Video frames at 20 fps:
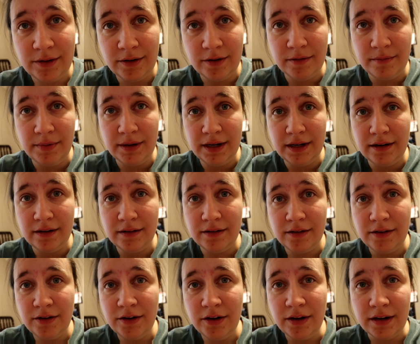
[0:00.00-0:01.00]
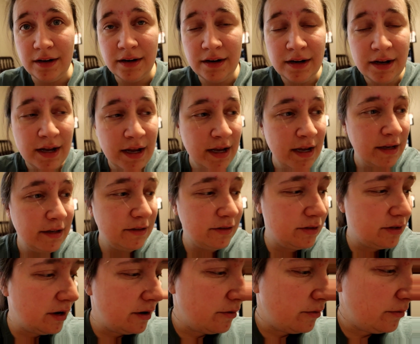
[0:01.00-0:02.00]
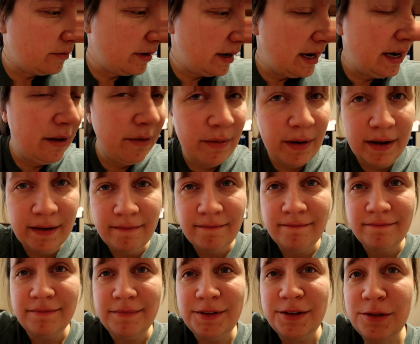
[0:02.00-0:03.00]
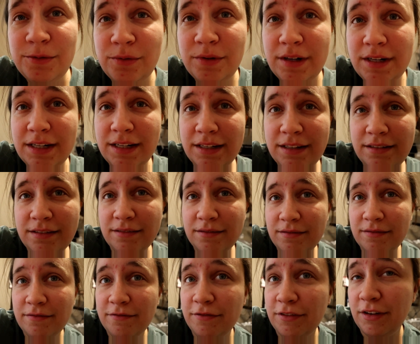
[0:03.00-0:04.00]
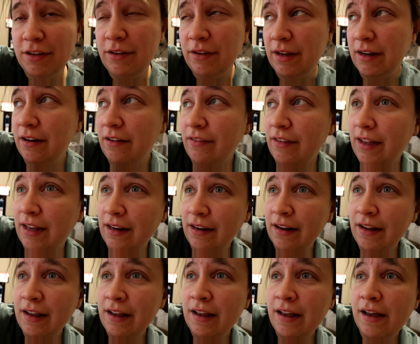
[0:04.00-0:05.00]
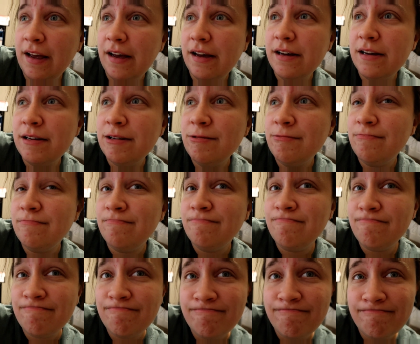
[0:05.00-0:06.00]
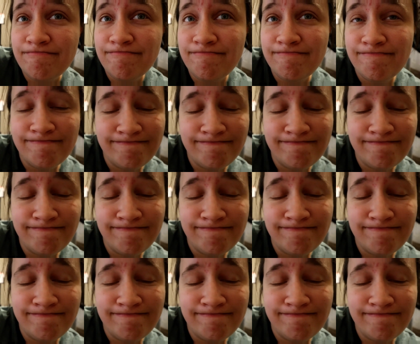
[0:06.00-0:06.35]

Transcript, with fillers: going to be good. So anyway, just wanted to fill you in on that. Um,